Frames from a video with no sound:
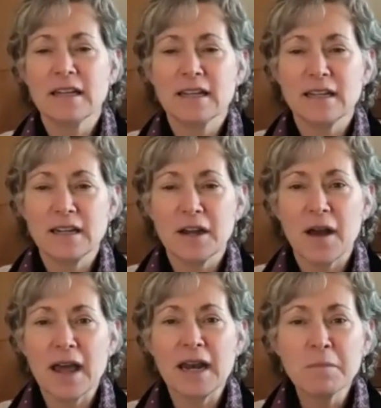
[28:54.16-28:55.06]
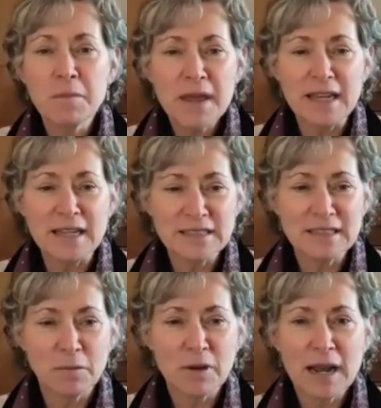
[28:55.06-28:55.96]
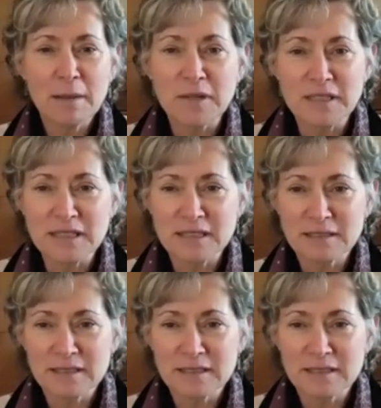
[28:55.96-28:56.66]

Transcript: And I'm amazed at what happens.